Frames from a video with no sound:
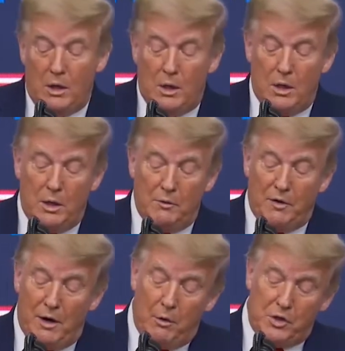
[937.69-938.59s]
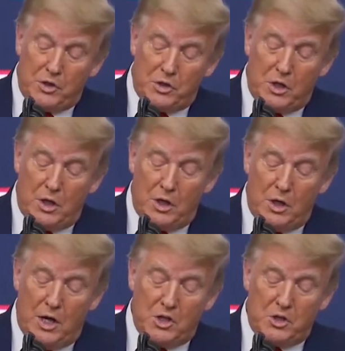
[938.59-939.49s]
And the virus uh,
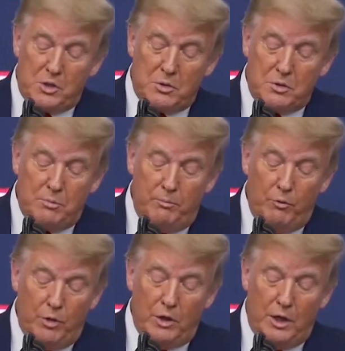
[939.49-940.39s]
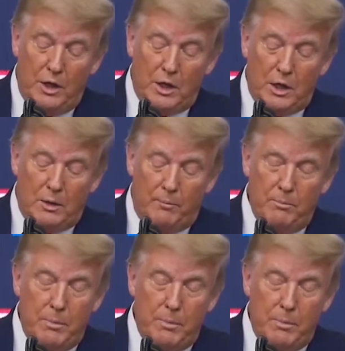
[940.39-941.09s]
has really uh,